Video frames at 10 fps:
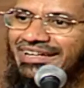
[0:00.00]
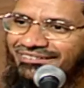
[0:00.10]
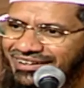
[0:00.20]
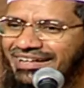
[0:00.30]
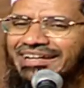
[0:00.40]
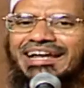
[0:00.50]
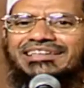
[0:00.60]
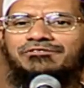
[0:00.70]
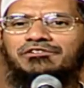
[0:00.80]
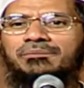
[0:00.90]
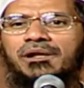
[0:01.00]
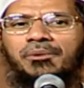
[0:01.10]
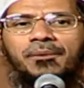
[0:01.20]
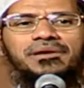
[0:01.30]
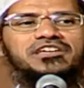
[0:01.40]
even in India, the female
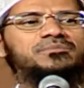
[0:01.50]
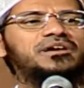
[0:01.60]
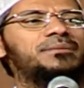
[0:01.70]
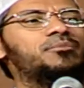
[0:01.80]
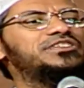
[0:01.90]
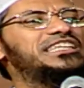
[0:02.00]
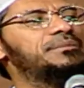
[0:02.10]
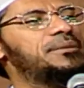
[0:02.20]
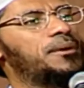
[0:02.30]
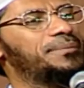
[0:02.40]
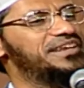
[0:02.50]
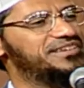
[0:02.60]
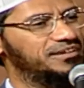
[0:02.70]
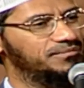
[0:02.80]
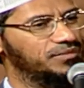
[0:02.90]
population become more than the male
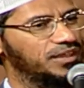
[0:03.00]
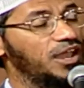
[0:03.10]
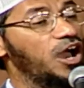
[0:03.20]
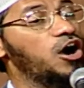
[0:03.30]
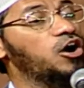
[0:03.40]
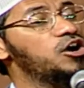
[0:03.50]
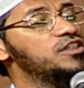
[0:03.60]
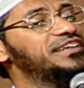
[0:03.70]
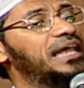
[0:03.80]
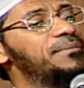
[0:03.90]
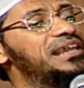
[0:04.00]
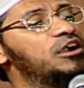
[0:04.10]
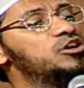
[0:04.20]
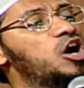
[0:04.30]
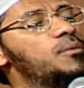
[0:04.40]
population. According to the Tamil
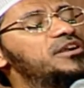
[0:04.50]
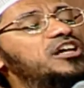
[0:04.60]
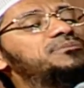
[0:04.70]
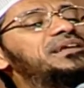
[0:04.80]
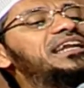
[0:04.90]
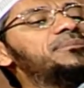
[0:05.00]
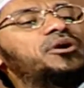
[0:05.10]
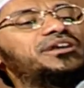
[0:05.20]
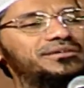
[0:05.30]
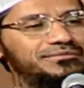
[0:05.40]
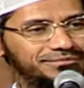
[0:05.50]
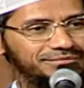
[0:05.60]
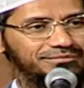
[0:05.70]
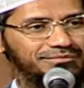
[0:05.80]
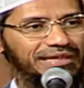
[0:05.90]
Nadu government hospital report,
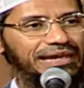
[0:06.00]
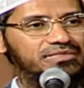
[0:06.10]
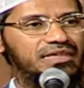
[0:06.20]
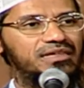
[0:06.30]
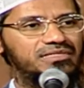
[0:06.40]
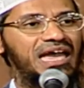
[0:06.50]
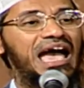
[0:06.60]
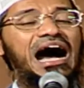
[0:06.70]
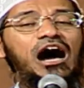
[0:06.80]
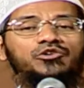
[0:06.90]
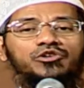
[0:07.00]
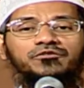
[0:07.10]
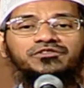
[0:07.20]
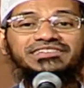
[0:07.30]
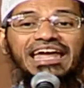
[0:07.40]
it says, out
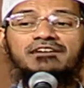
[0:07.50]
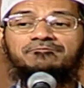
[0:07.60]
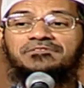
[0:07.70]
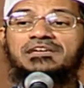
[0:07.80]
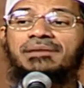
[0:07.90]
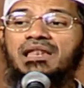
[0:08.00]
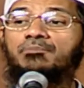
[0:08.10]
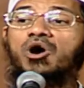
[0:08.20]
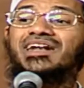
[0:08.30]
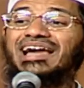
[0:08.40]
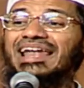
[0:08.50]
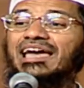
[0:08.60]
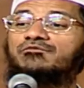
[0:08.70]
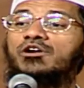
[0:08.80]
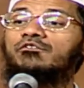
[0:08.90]
of 10 female born
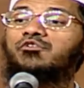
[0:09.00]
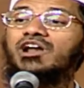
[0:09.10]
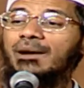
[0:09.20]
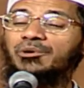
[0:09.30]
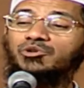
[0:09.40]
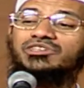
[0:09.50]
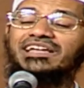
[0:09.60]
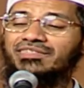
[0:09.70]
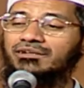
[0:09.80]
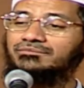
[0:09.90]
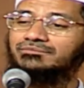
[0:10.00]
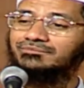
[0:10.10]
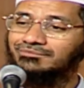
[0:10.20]
alive, 4 are put to death